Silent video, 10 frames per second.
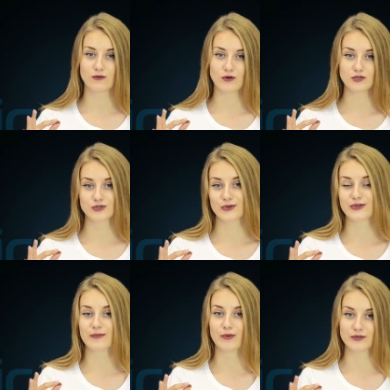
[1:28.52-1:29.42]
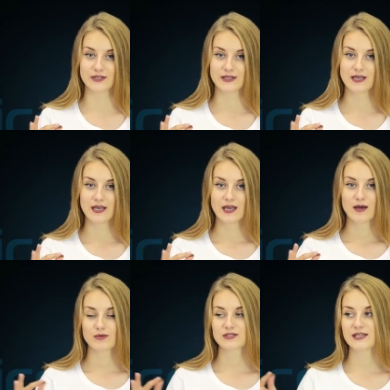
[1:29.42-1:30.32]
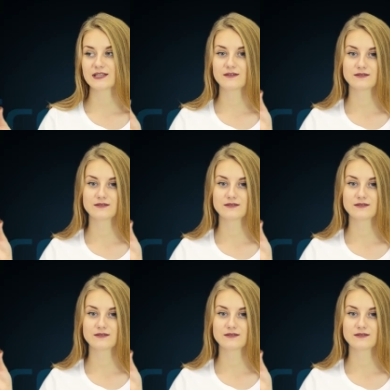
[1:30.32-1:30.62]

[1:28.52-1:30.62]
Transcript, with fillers: that the earpiece is working.